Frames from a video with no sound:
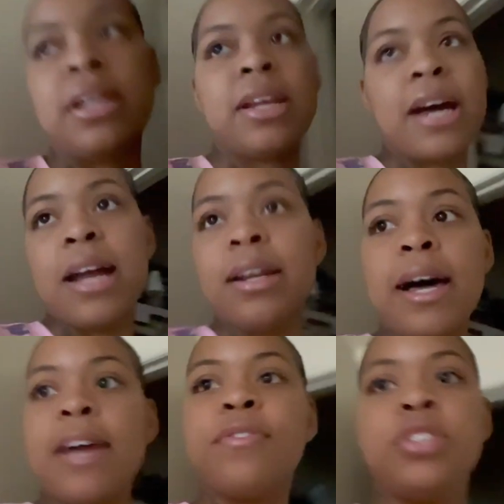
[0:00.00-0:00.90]
They got a
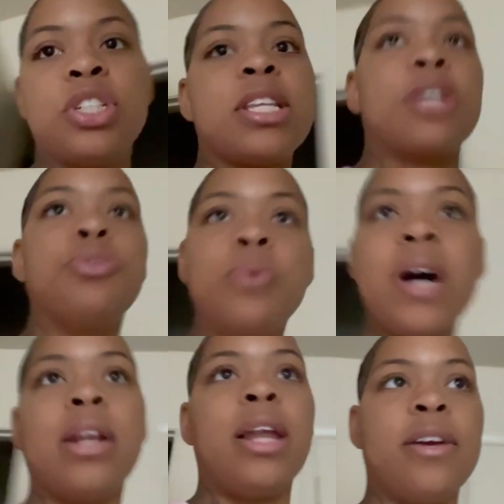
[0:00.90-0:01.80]
life, and just like you
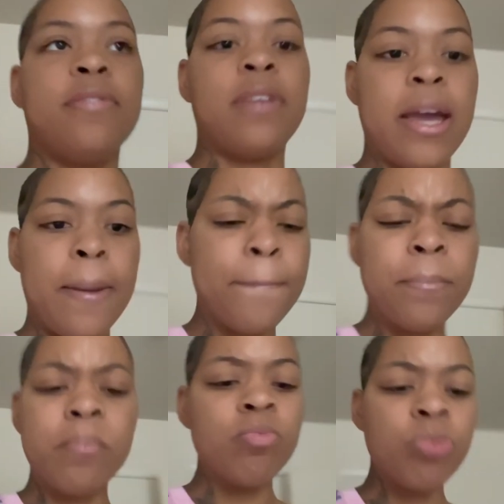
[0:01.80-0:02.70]
got a life. Like,
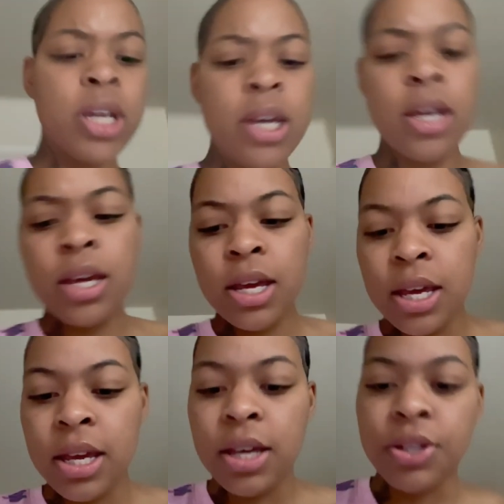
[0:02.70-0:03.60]

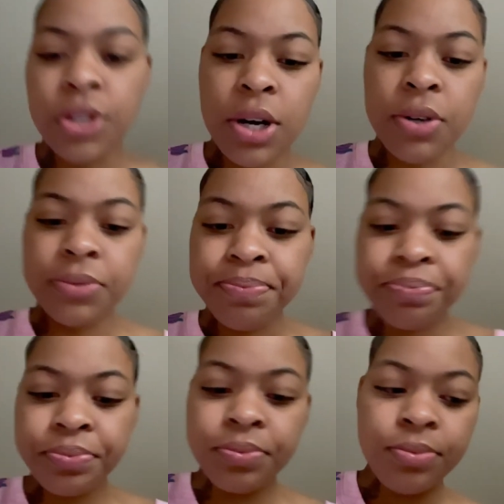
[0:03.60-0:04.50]
you know?
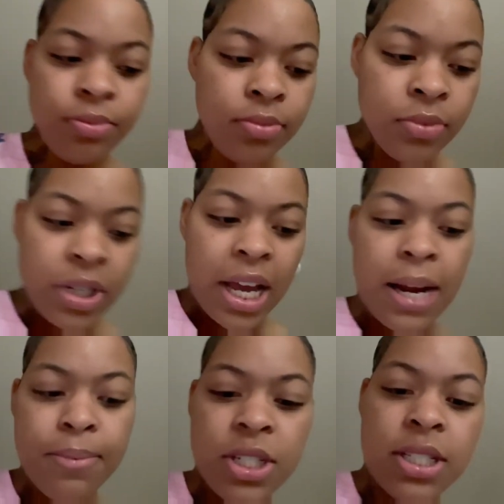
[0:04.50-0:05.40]
And
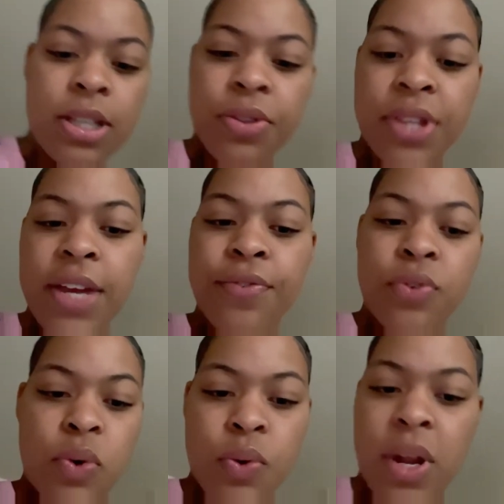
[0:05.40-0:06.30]
I'm just so
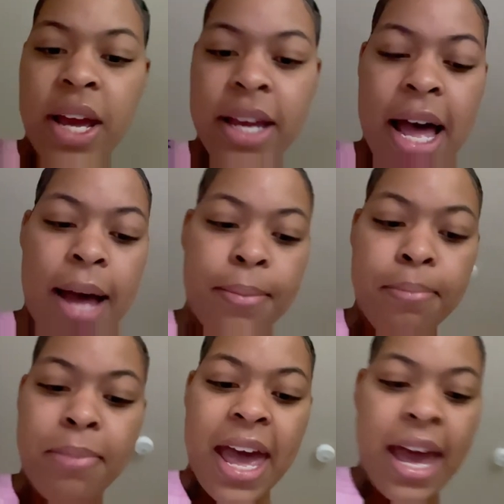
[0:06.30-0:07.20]
thankful. Like,
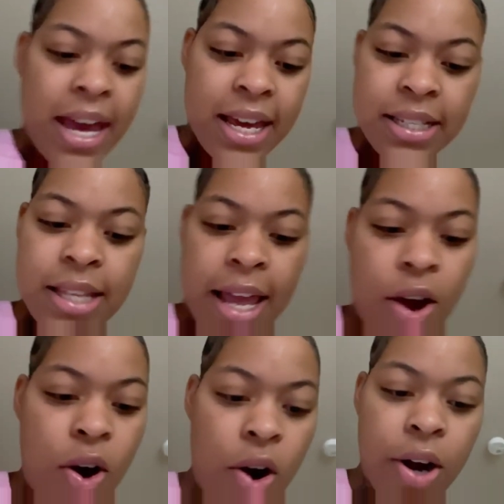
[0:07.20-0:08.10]
I'm past that
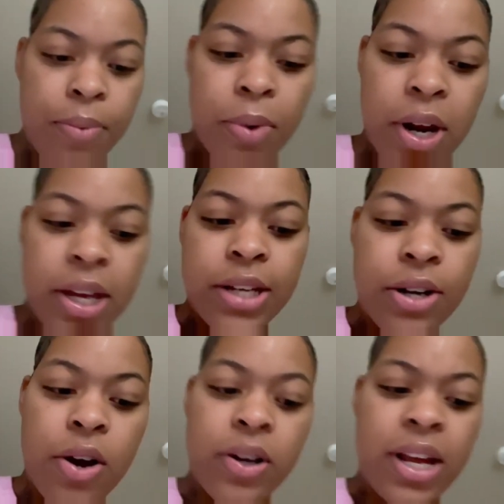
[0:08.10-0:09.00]
heartbreak and
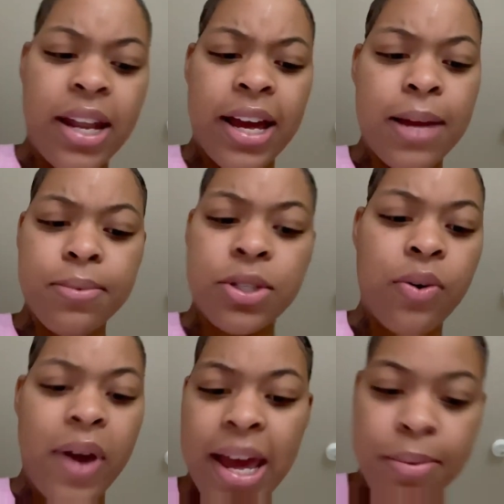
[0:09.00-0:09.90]
all that. Like, I'm so
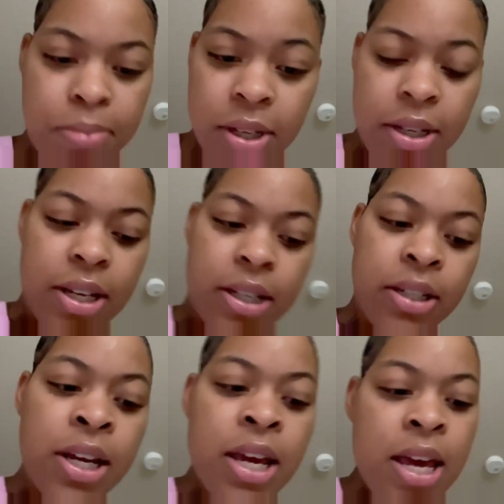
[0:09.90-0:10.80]
happy
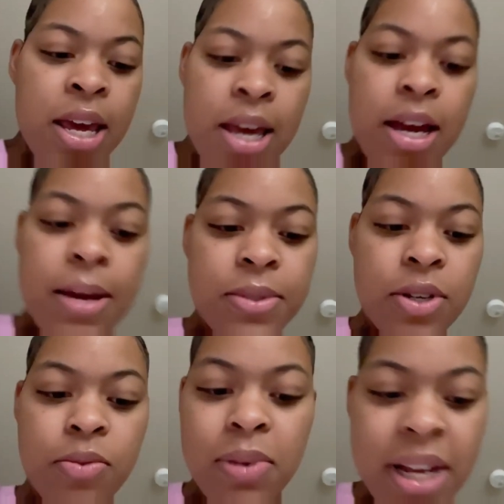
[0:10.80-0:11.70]
and I'm
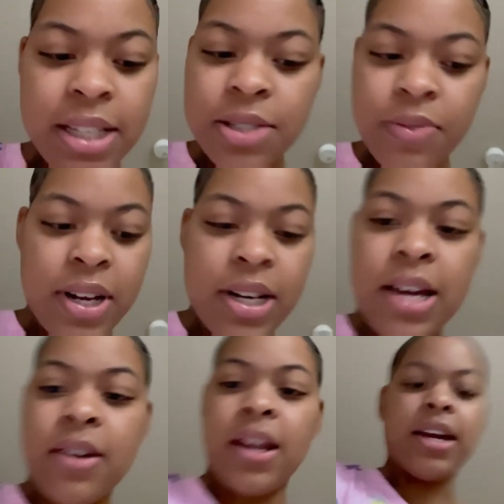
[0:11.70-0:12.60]
so blessed right
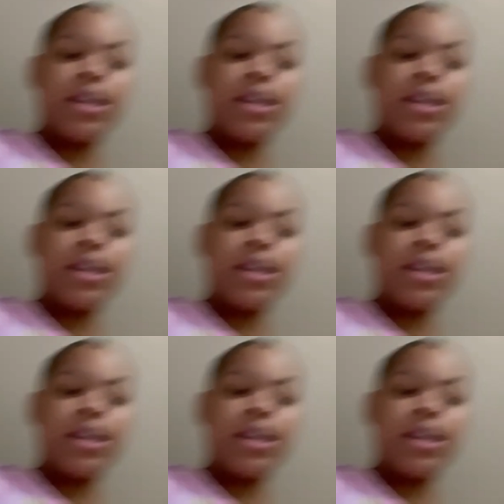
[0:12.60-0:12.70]
now. Like,